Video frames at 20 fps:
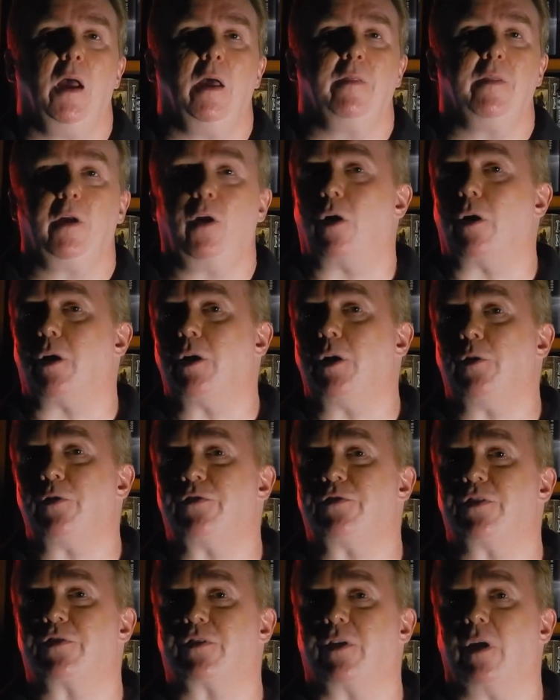the
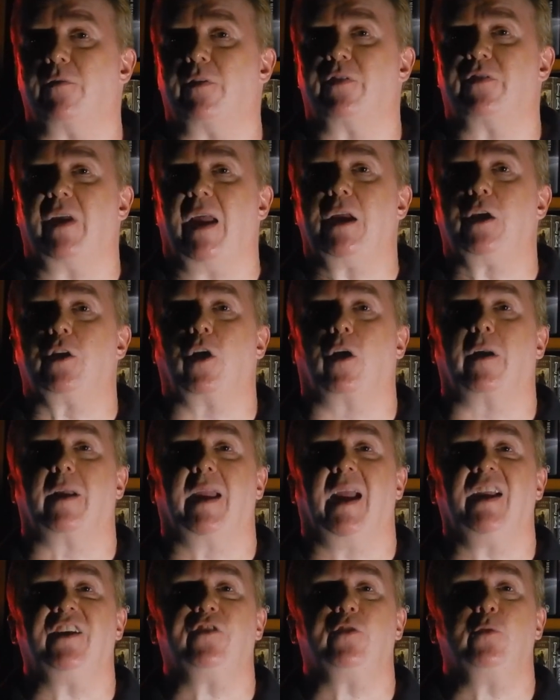Argonos discovers a
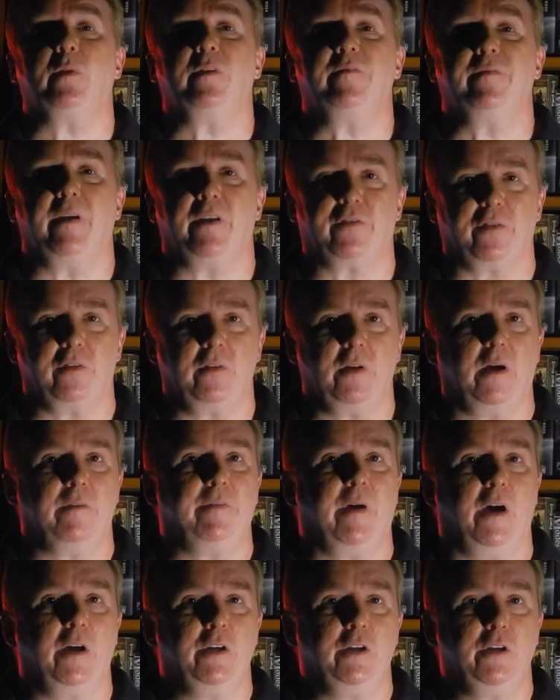gargantuan vessel of
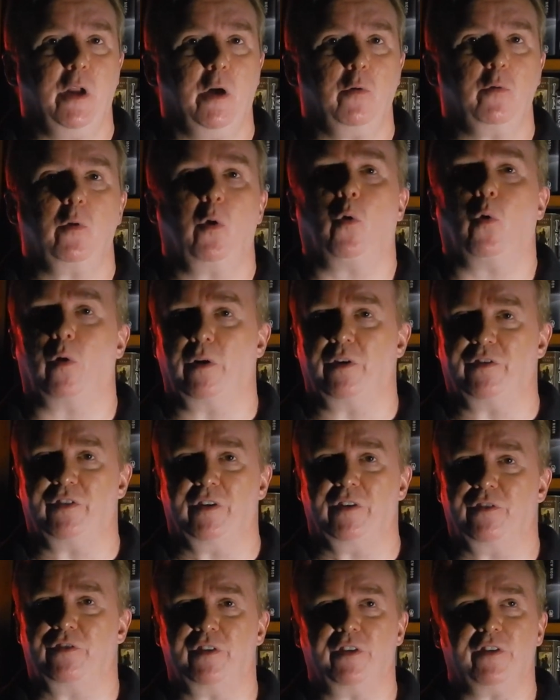unknown
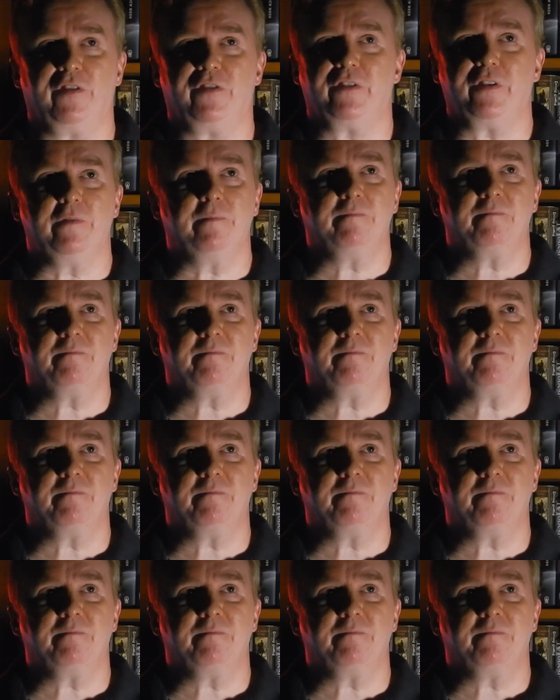origin, just